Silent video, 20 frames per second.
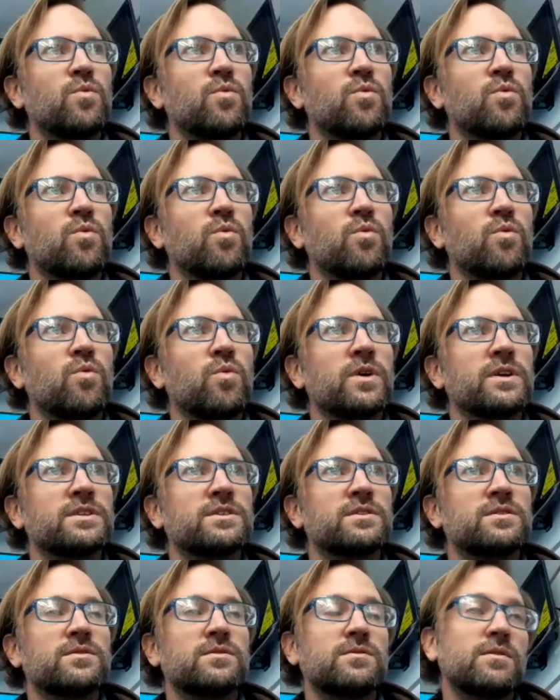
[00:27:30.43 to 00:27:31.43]

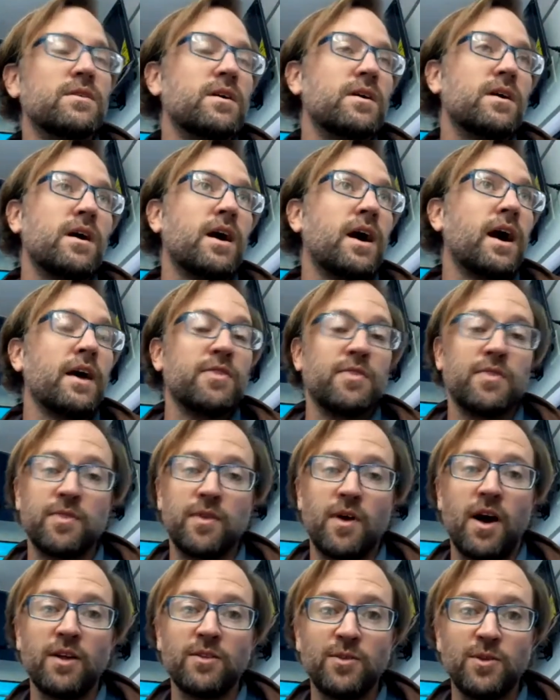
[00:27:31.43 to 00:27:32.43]
which I
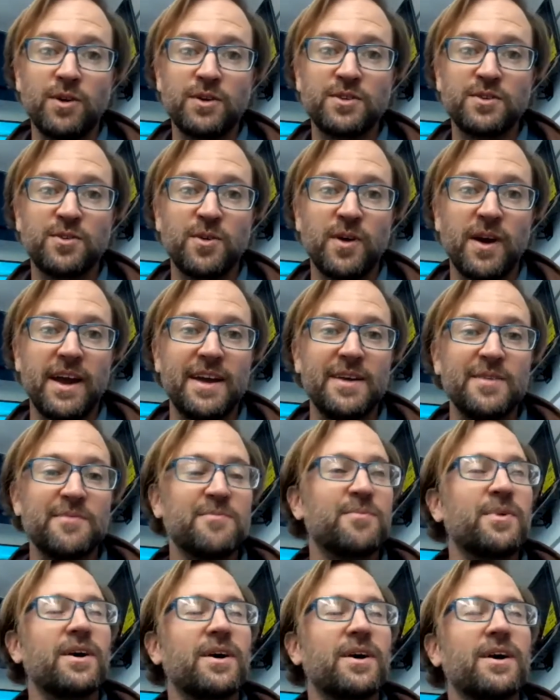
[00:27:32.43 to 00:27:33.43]
thought looked great,
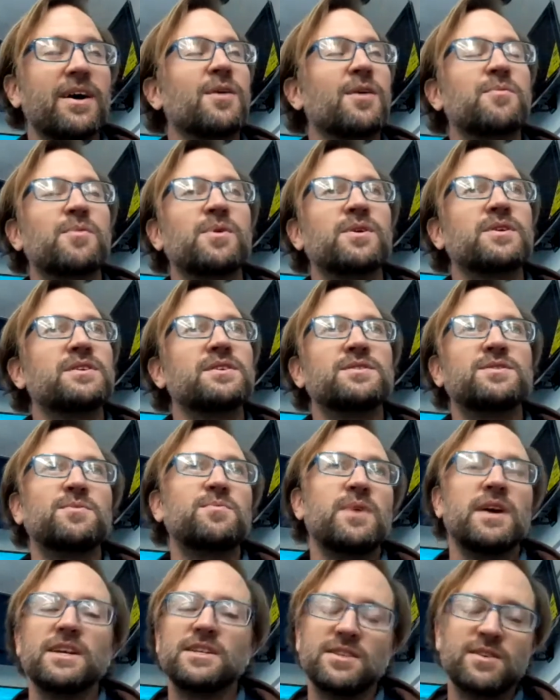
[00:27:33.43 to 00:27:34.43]
but our
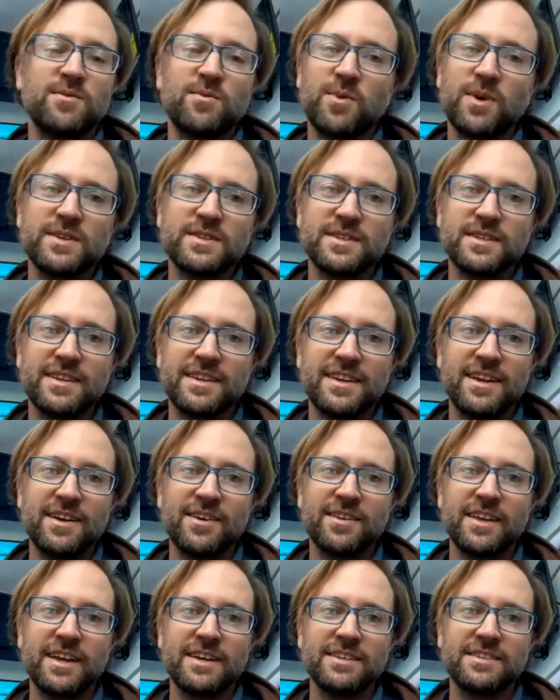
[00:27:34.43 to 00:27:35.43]
participation wasn't
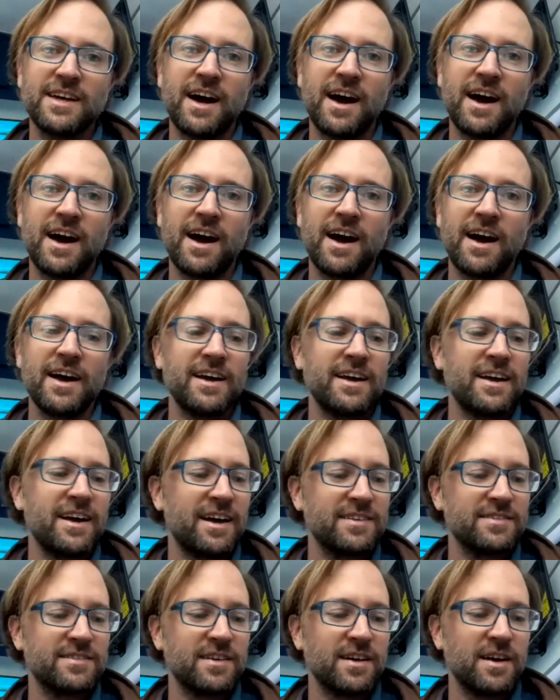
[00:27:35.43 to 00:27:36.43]
nearly as high
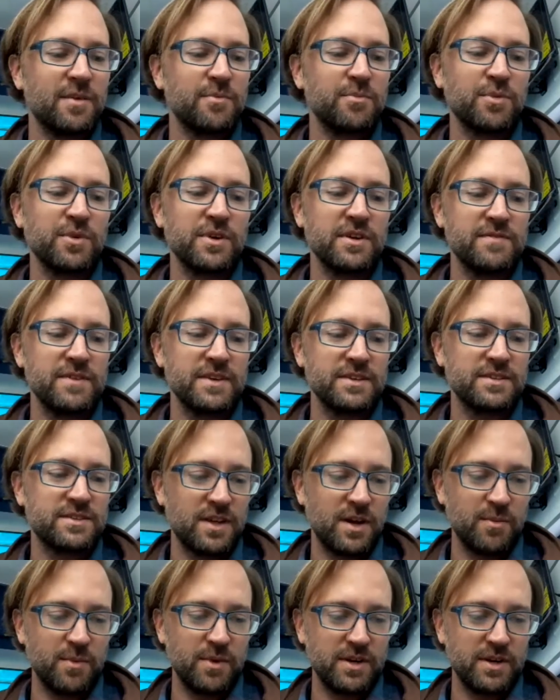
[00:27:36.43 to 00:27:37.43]
as previous
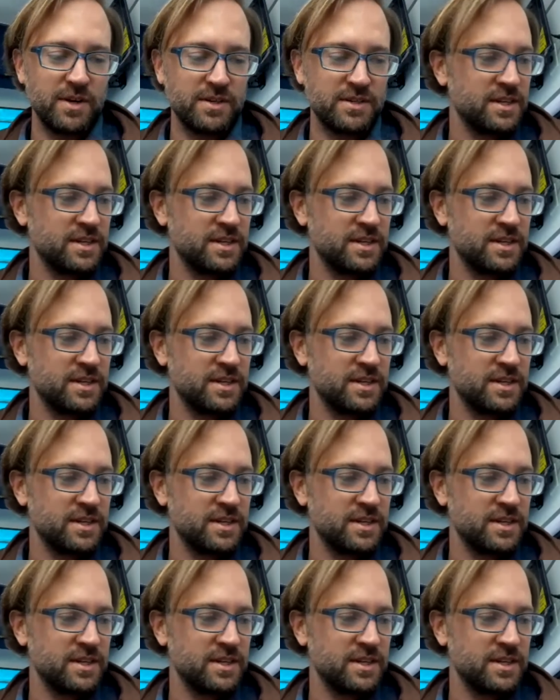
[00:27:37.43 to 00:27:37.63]
summers.